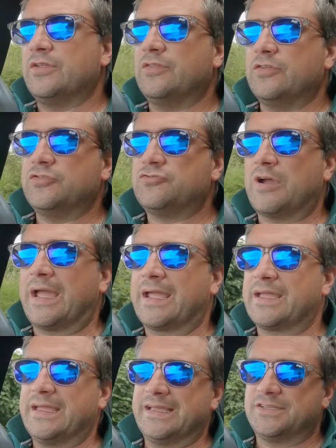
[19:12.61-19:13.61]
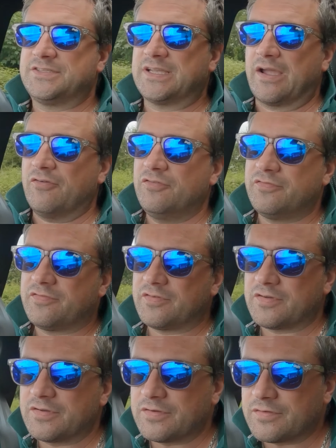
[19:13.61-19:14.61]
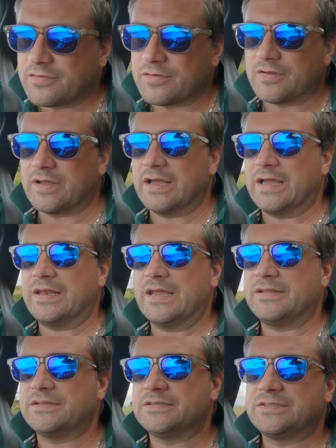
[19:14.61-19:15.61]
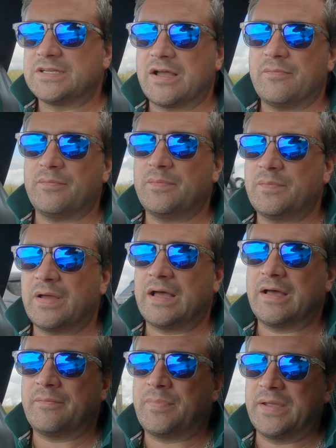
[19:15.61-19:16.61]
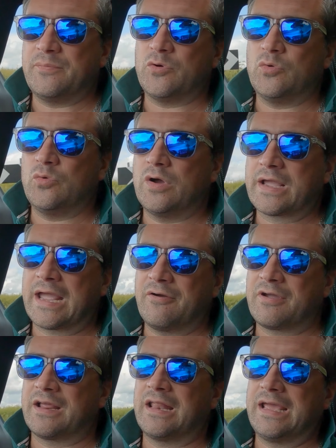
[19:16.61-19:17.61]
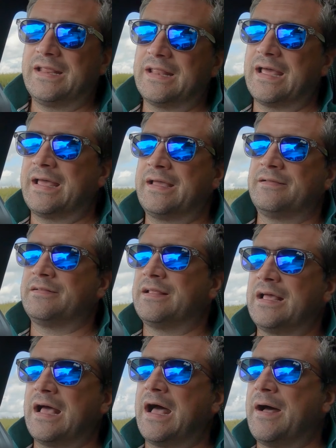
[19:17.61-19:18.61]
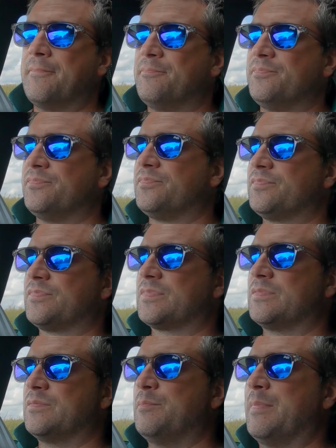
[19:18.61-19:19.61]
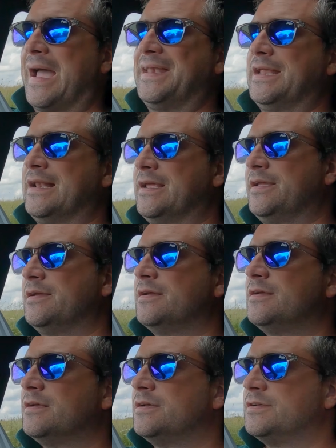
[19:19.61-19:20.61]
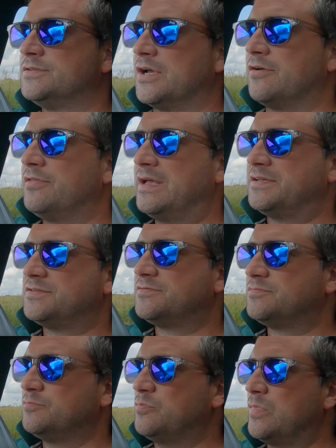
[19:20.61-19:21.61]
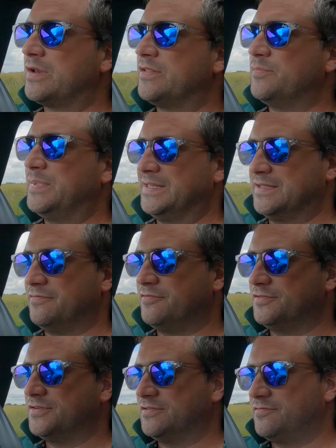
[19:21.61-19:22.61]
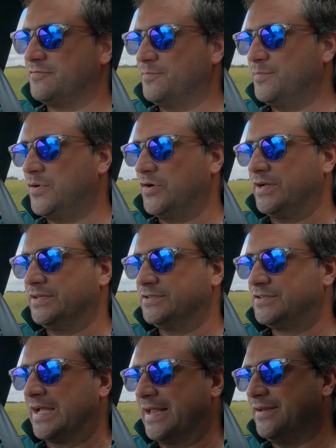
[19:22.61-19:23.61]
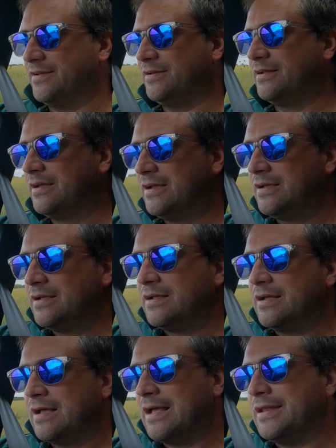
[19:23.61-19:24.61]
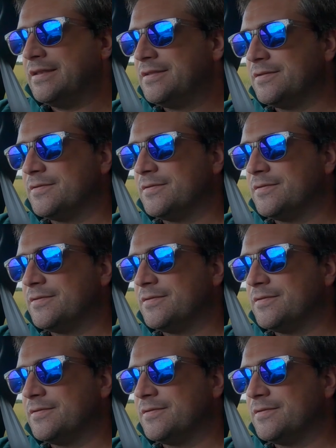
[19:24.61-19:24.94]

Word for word: the drag itself, and then some people calculate that um, manually. So that's one of the big differences from my understanding, and